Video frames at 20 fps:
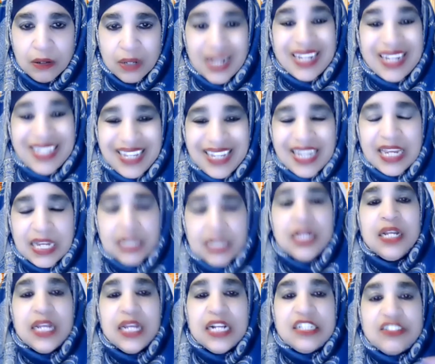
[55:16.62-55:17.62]
Again,
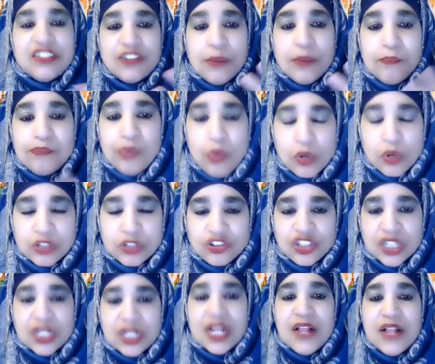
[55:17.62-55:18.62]
it's
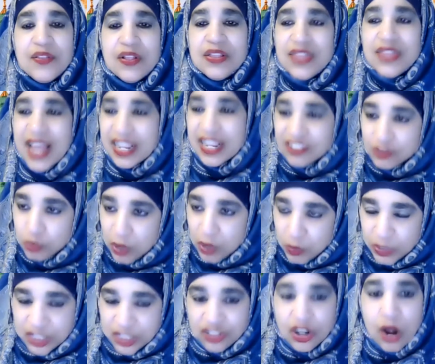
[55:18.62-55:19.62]
important. That's what
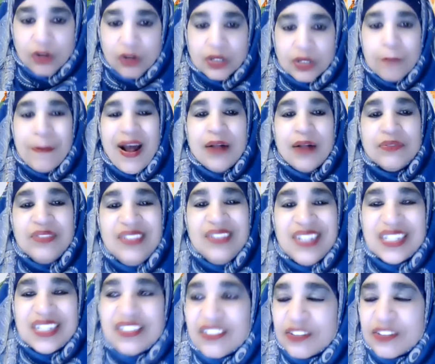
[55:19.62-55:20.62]
we talked about,
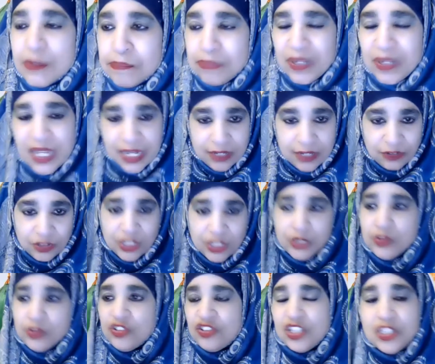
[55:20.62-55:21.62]
discipline. Do
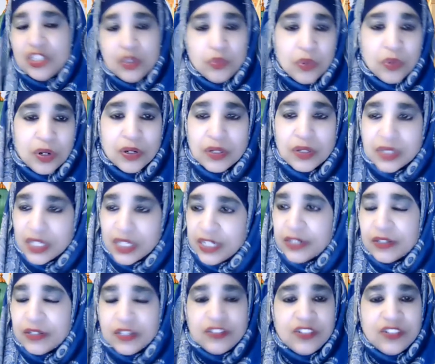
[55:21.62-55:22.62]
you see the word
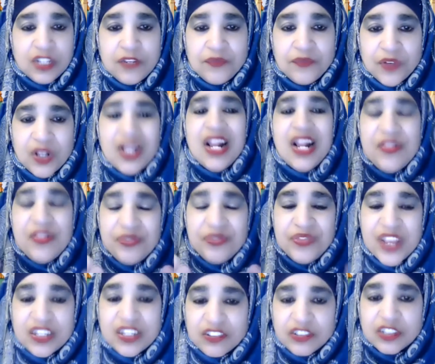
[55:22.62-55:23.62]
here, Latifa?
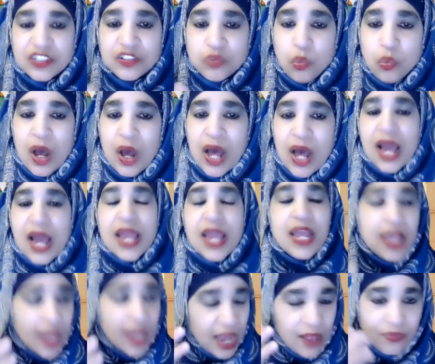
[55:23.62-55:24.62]
This is why
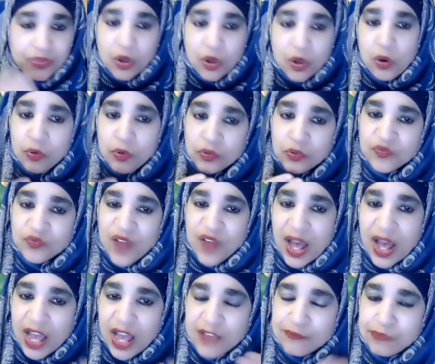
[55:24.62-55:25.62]
in those
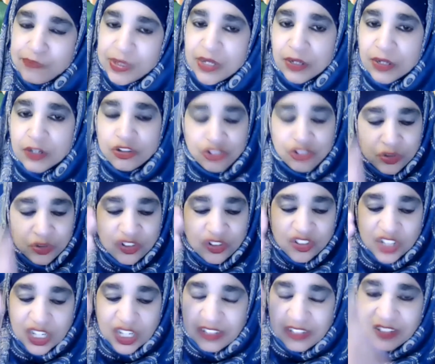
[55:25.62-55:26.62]
five pillars, you
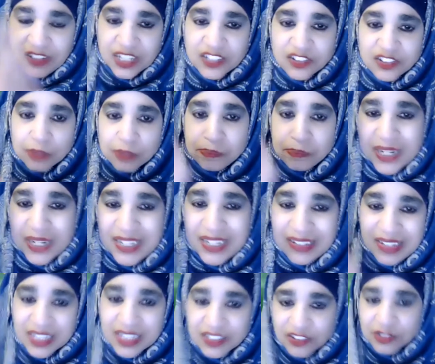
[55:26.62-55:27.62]
see
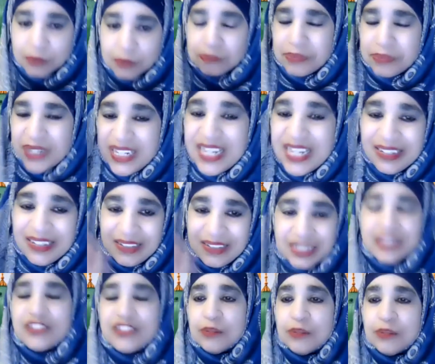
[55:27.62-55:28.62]
discipline, discipline,
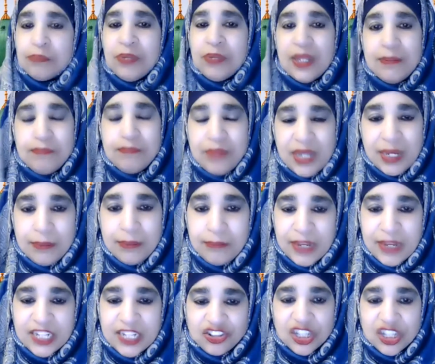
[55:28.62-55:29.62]
discipline being
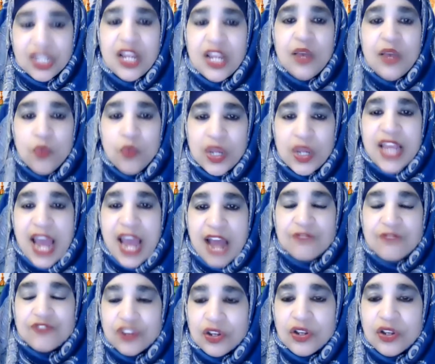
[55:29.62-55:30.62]
mentioned. We
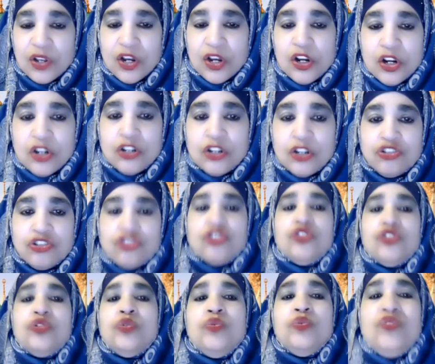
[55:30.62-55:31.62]
have to learn
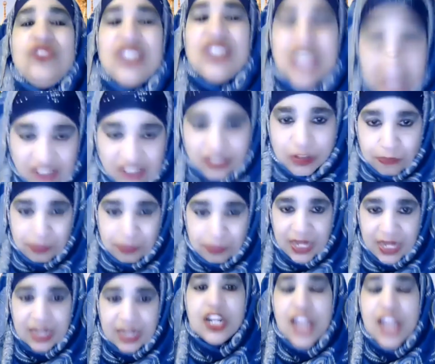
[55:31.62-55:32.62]
to
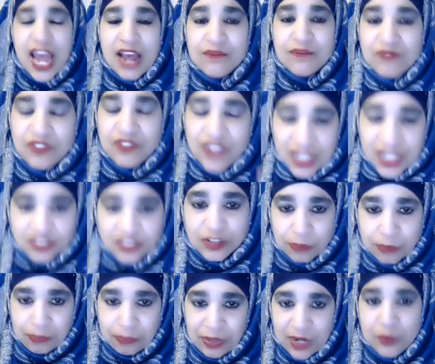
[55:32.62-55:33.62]
discipline, have
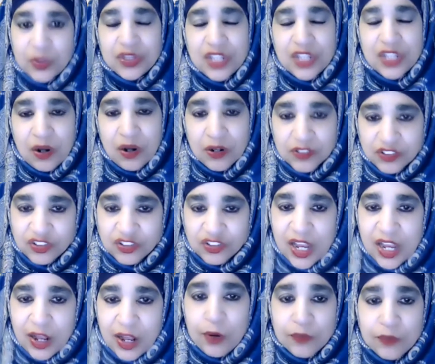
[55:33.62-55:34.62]
discipline within
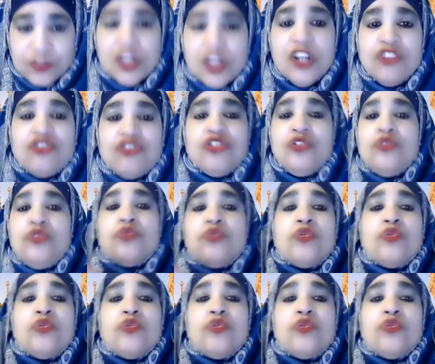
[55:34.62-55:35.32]
ourselves to